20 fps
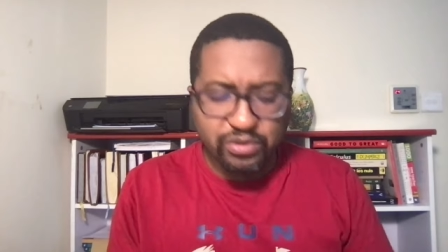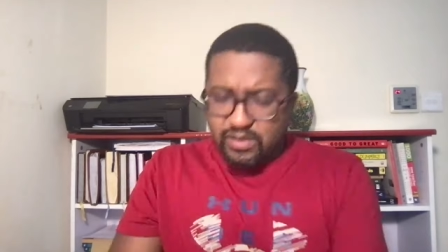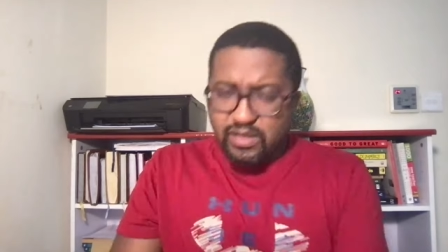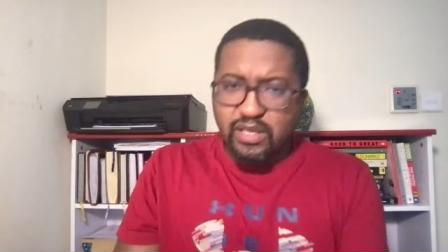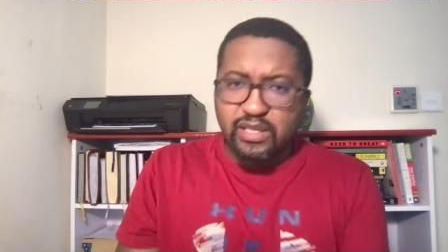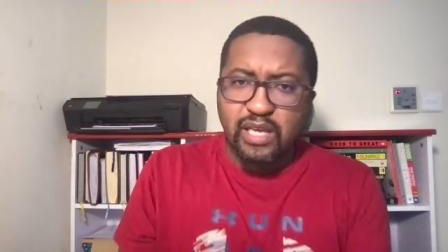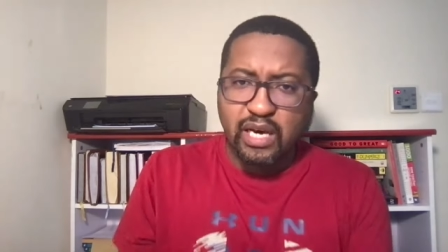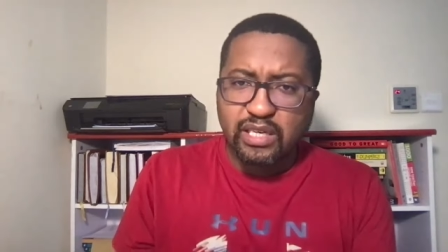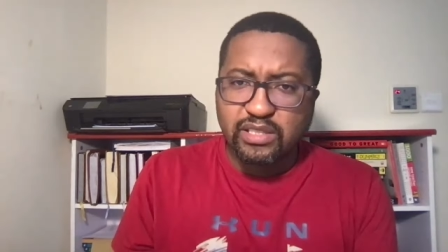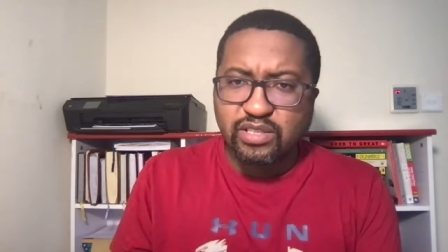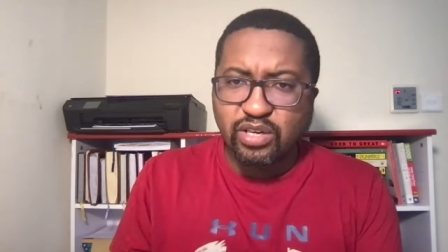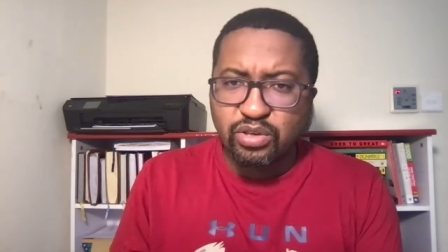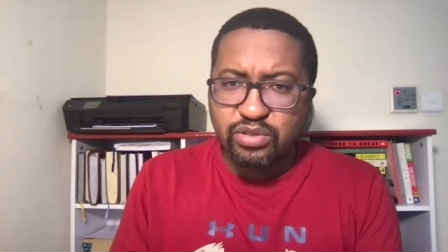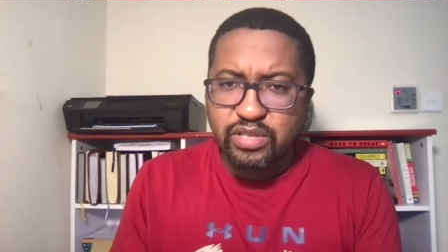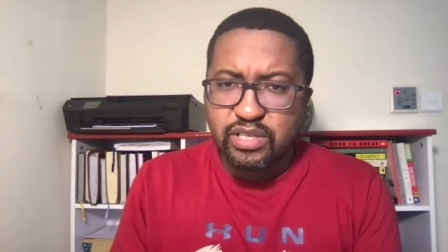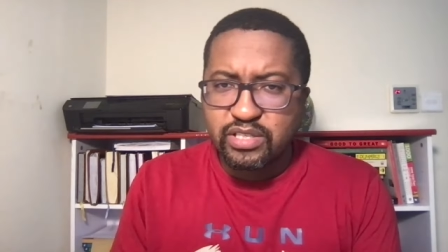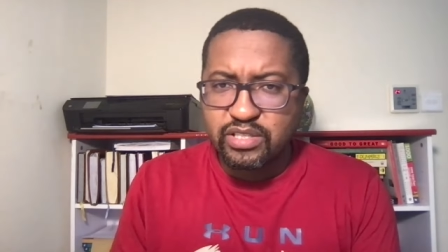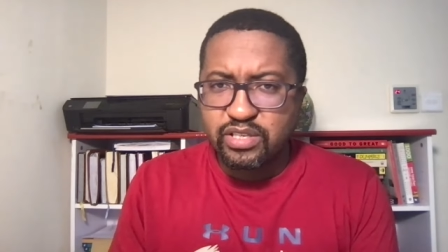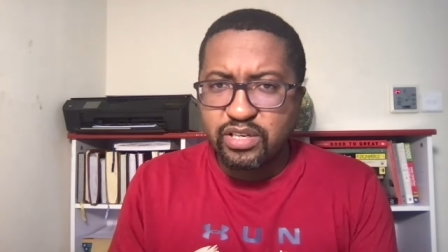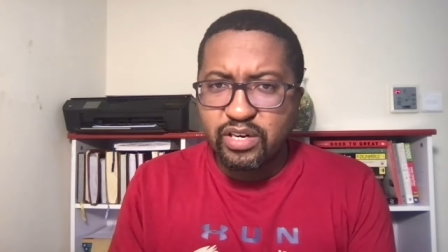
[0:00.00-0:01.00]
Dr.
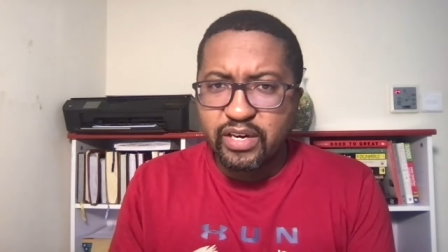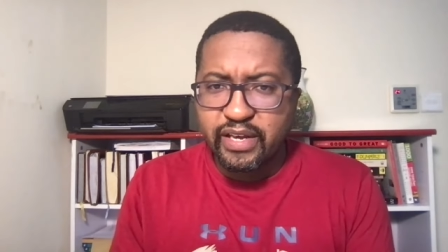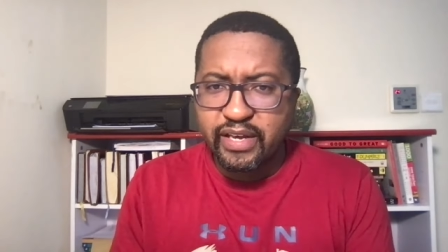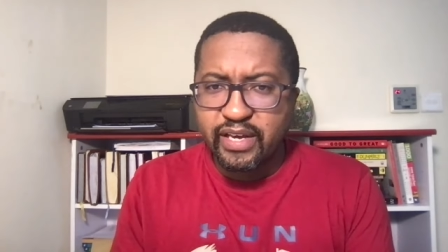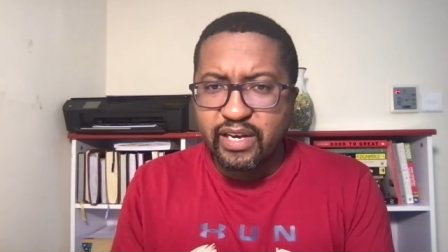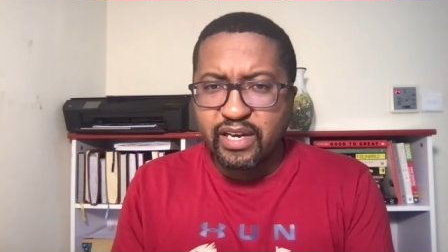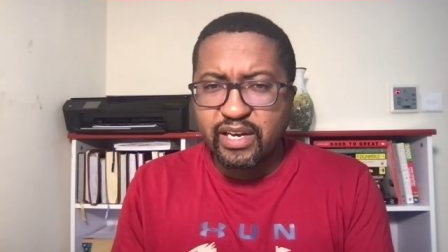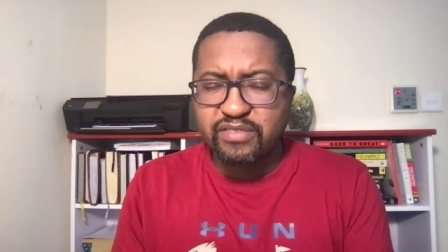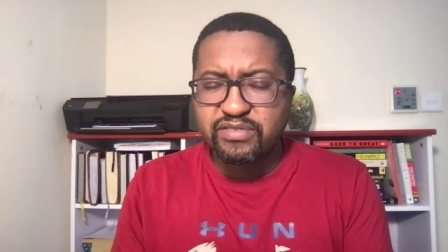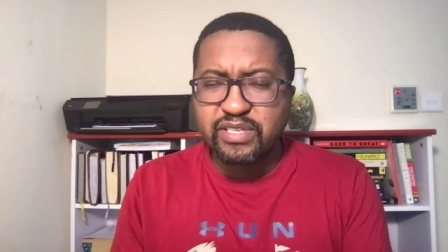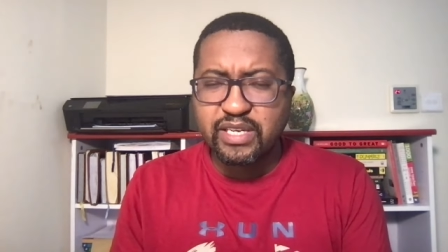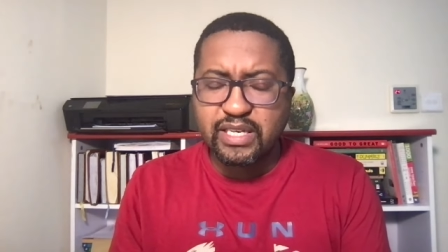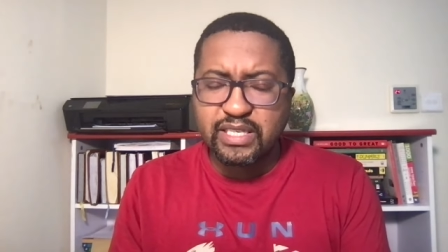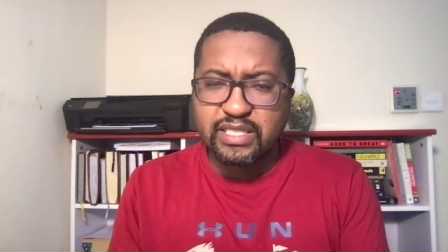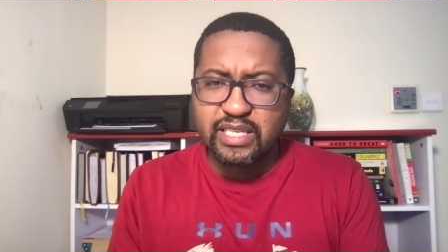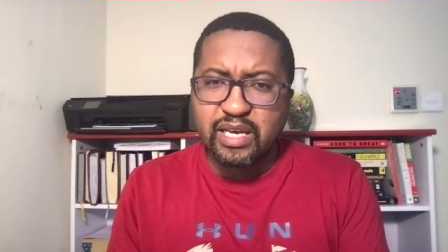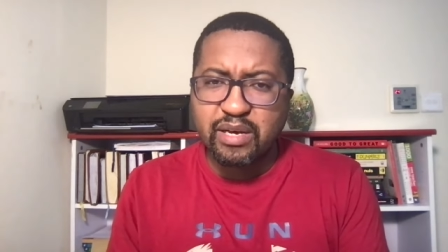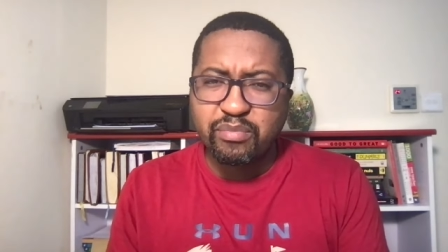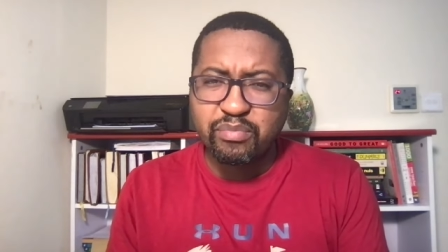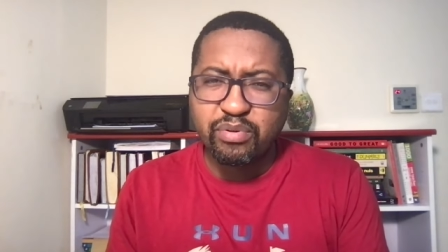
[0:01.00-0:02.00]
Autesserre here gives an
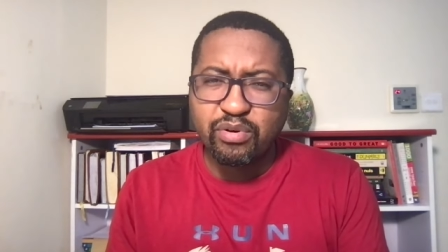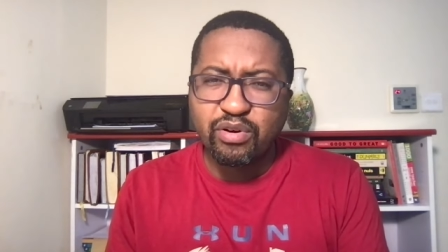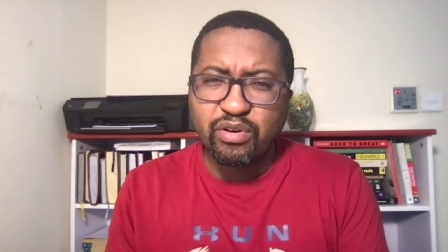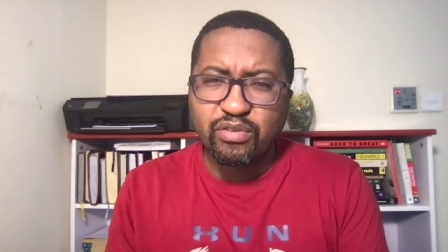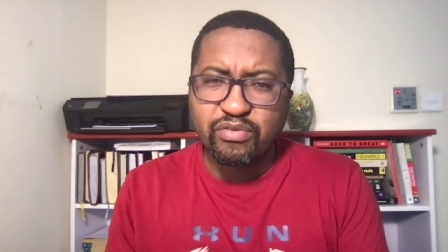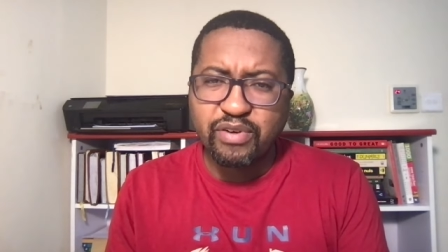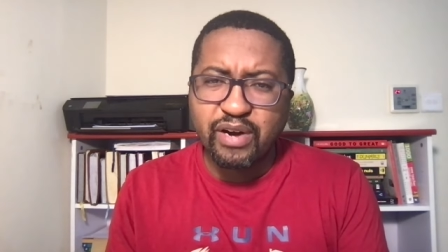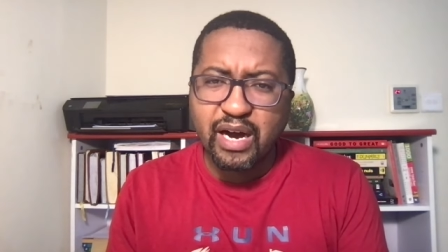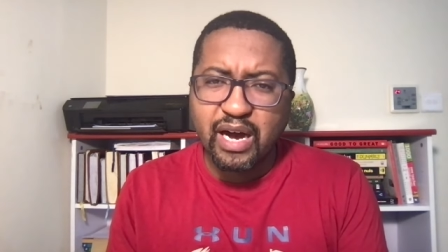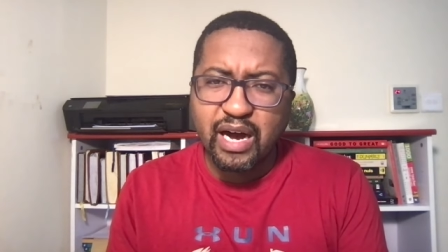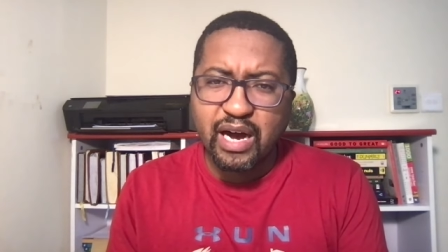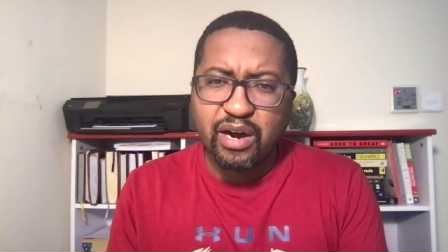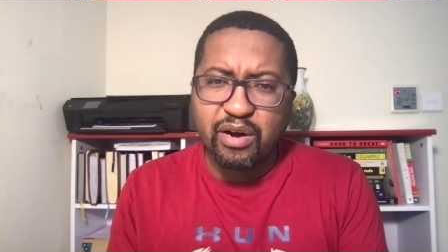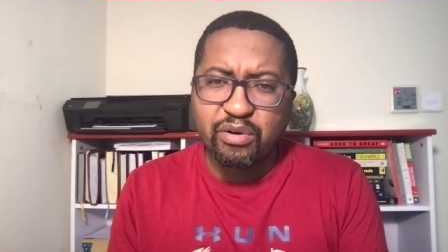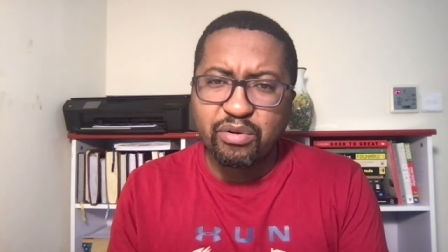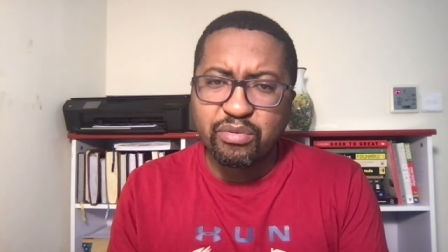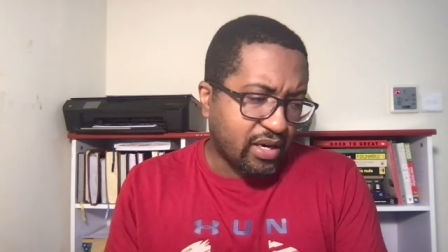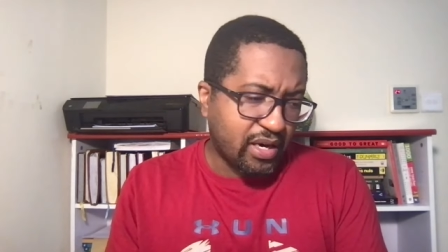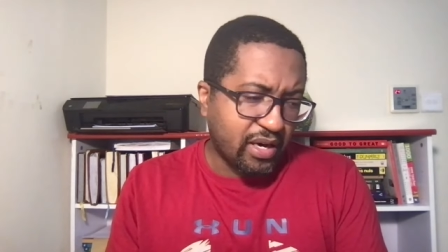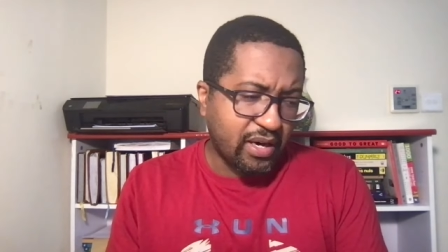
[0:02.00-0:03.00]
example of how